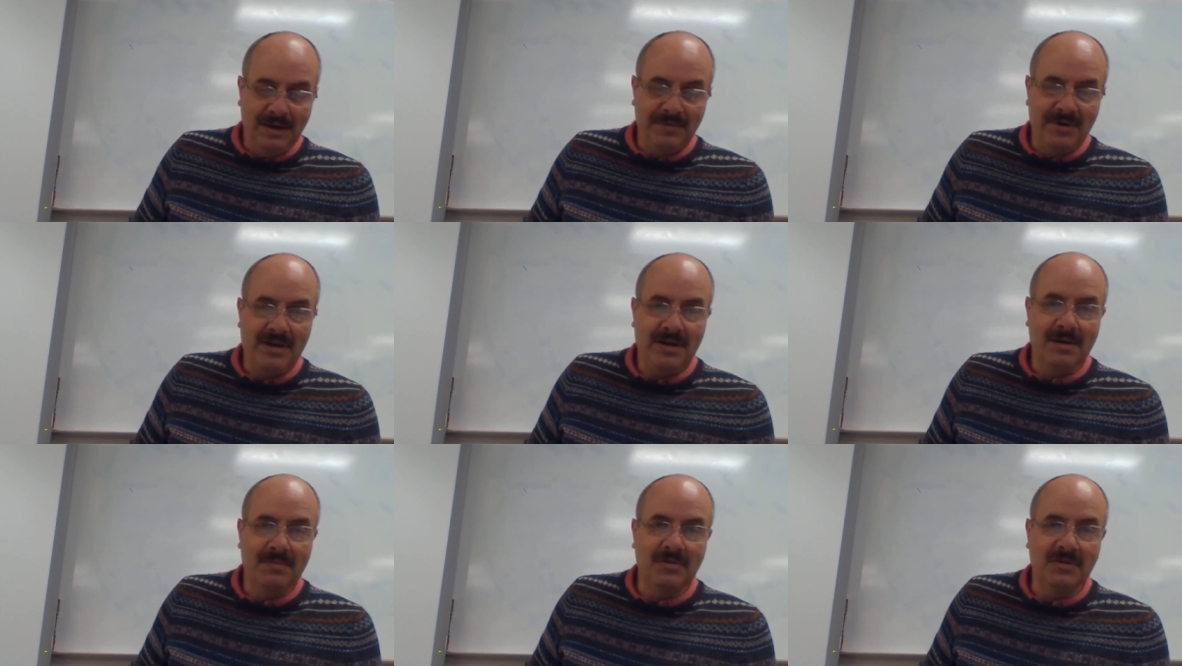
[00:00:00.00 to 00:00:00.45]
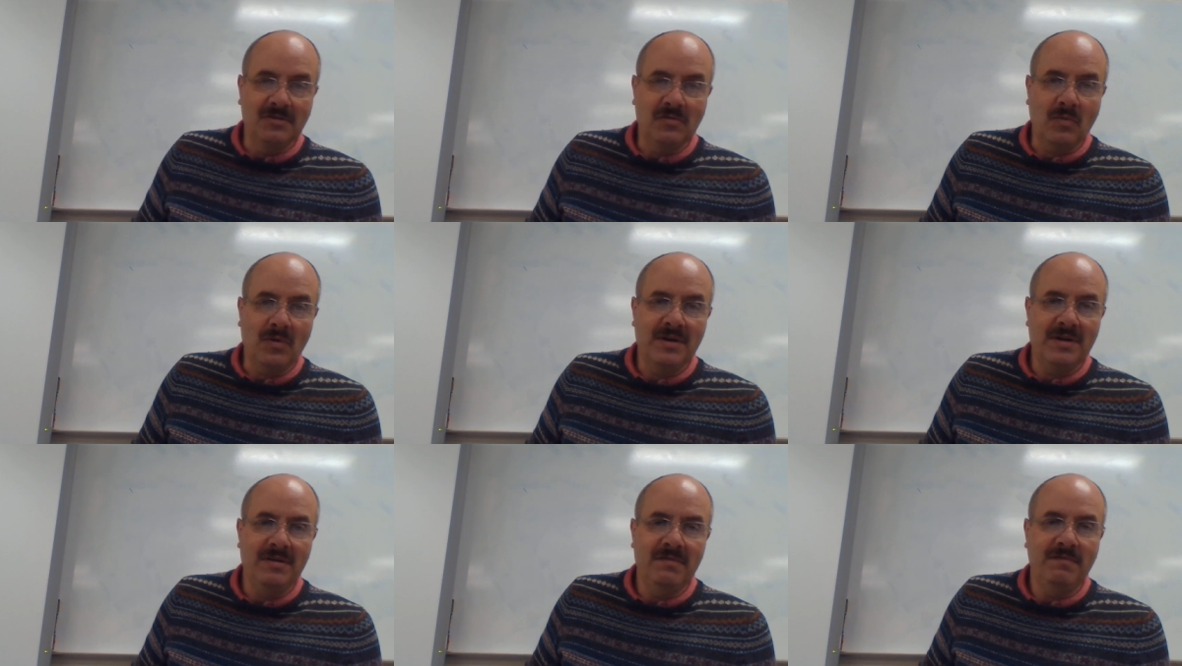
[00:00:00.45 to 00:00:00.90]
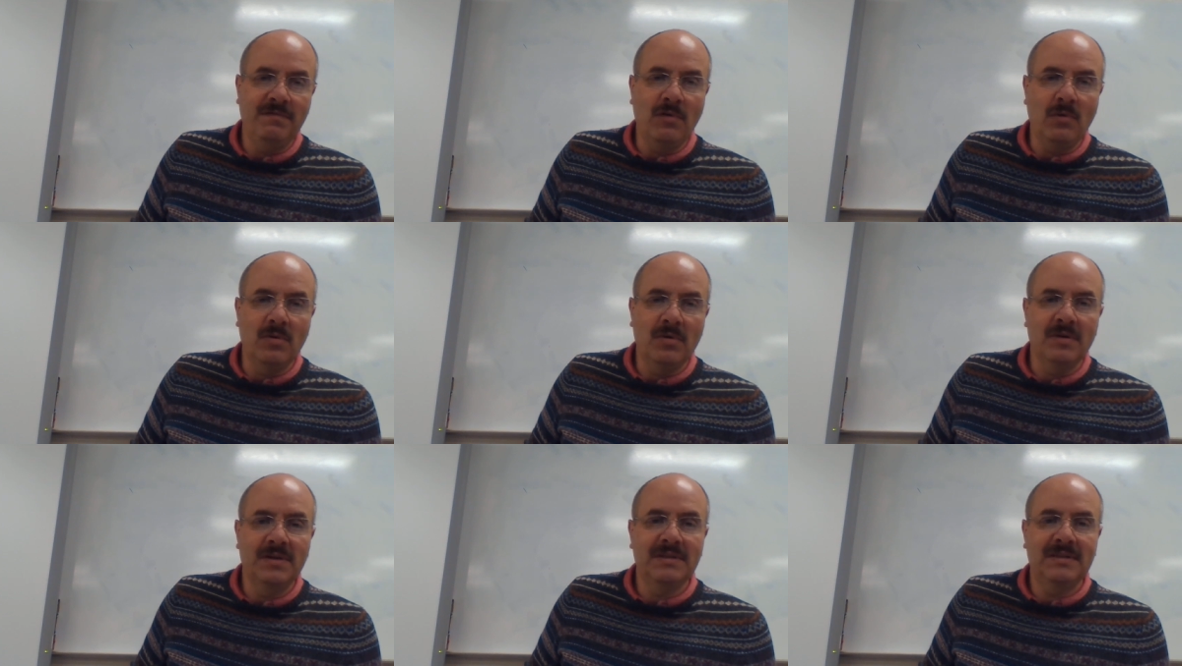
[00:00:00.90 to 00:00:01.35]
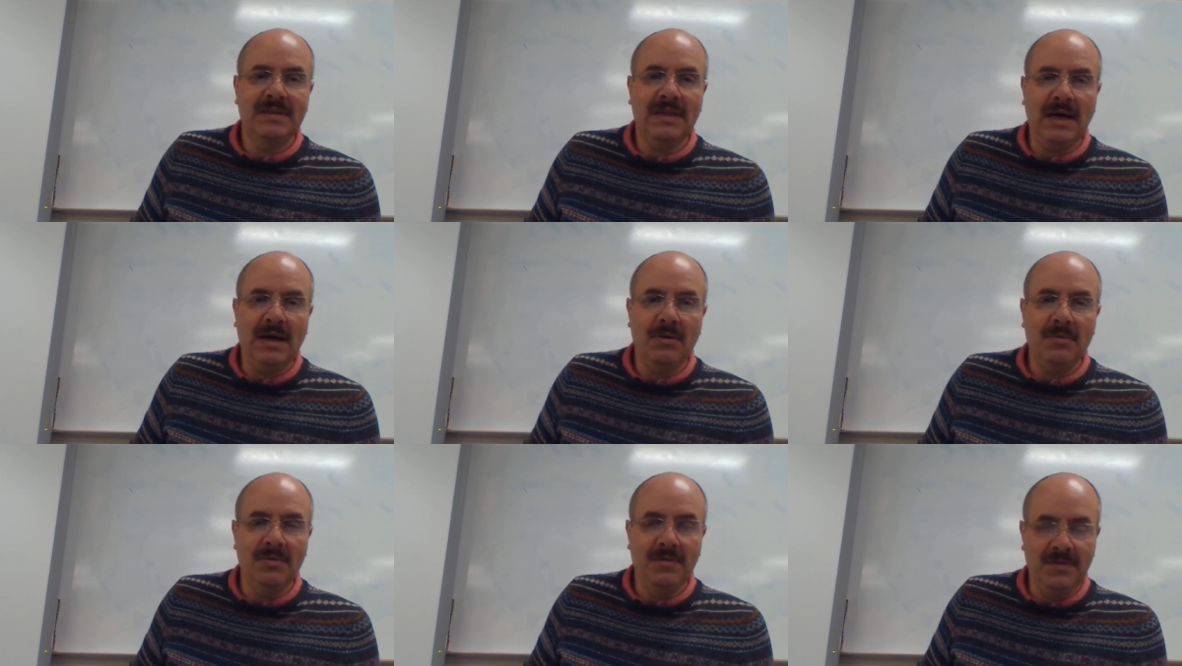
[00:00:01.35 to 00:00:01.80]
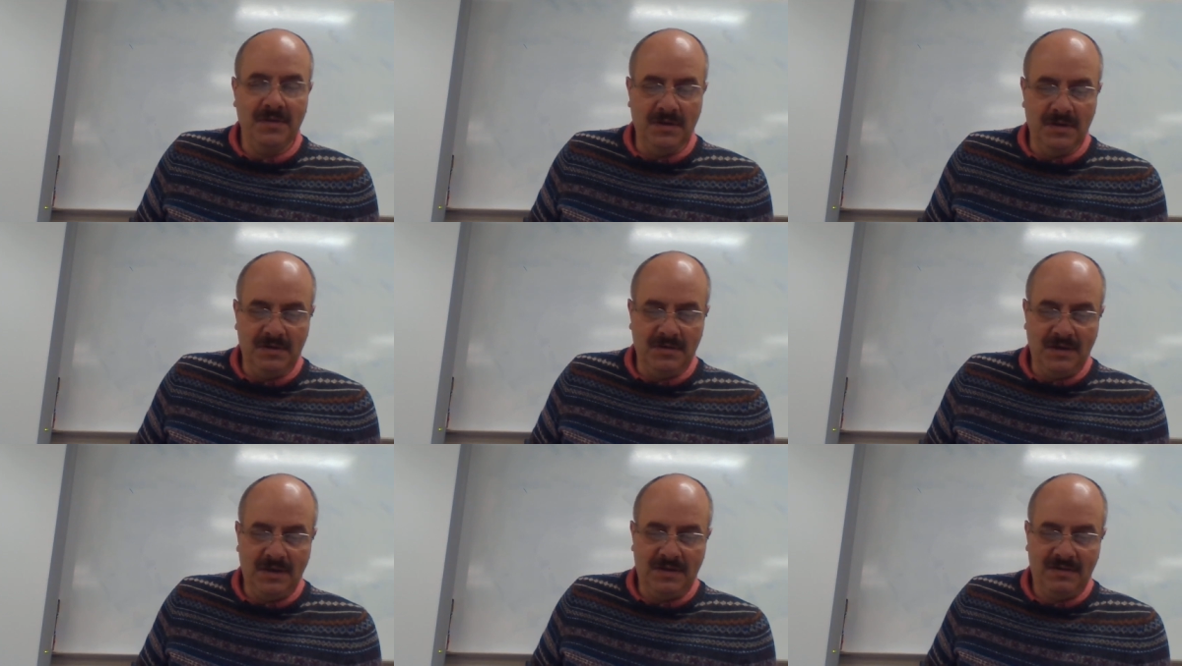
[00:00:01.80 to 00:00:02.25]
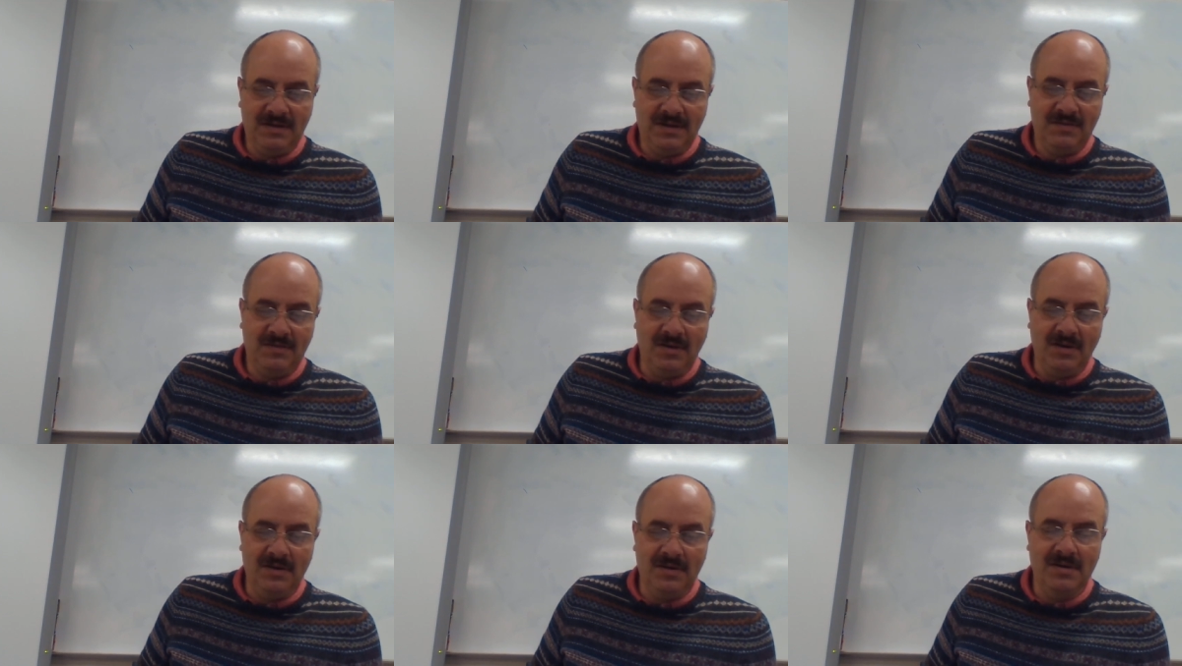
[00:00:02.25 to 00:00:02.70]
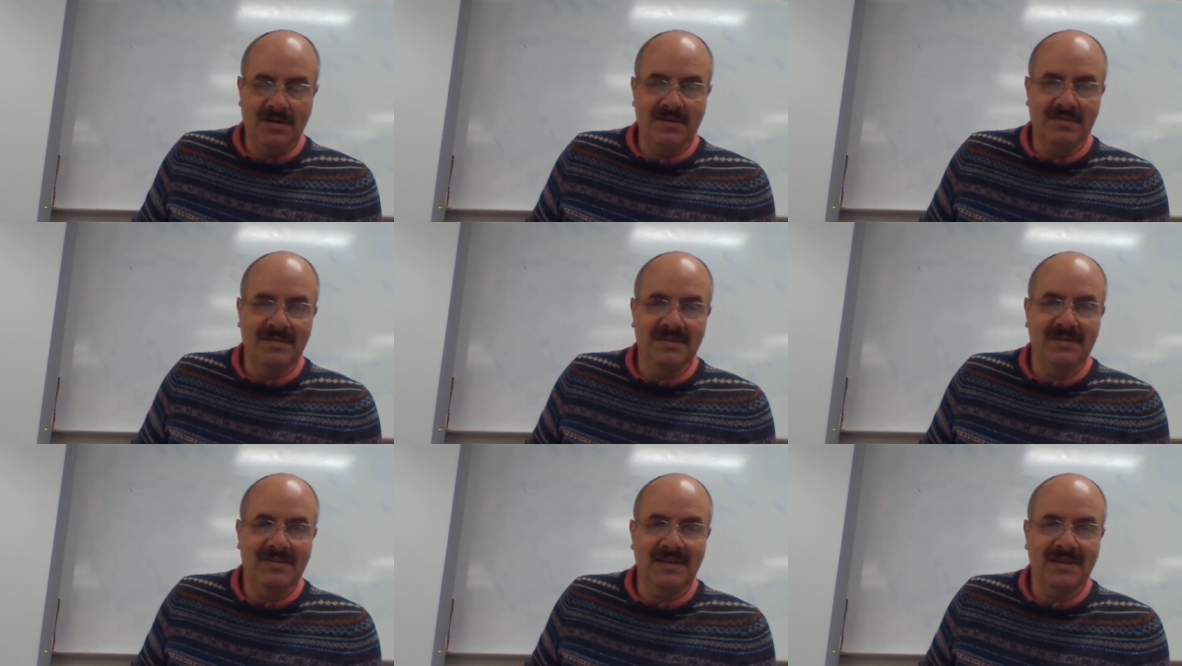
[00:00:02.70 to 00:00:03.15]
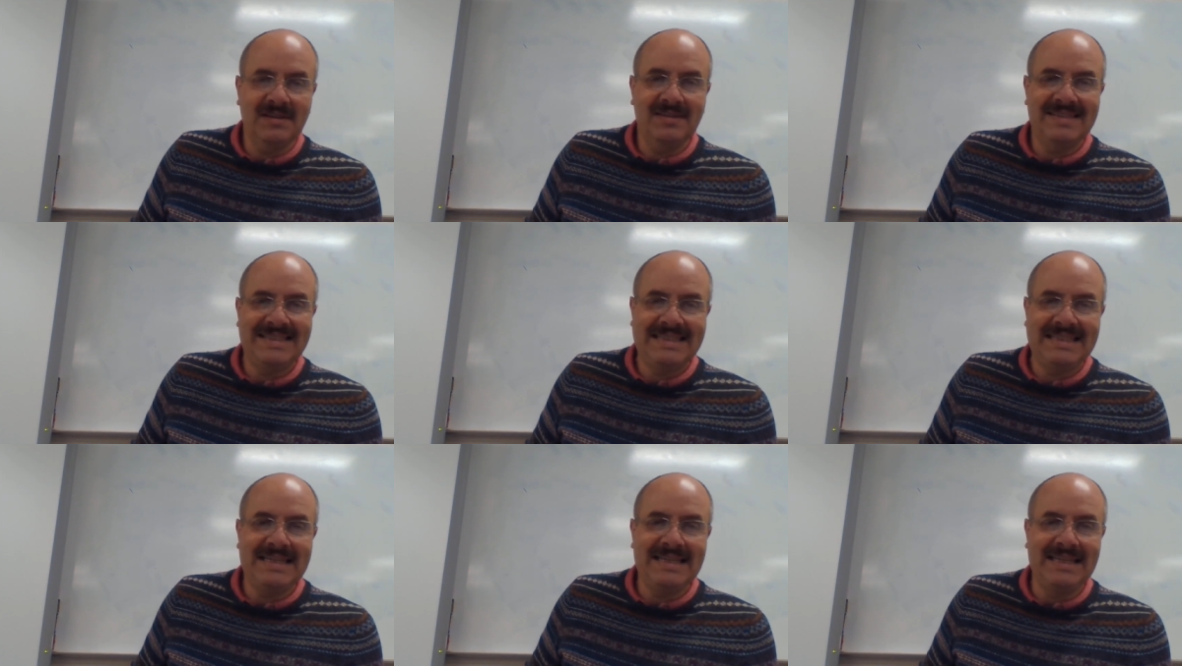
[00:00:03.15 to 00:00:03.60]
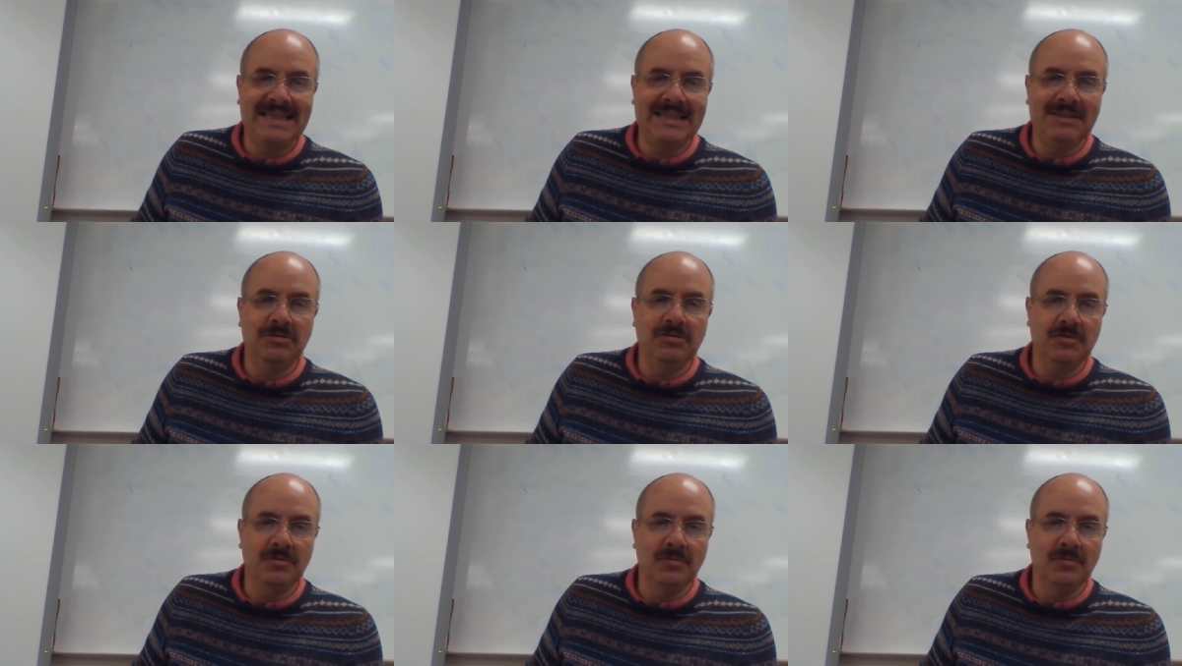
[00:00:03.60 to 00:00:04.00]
We end up with 24,616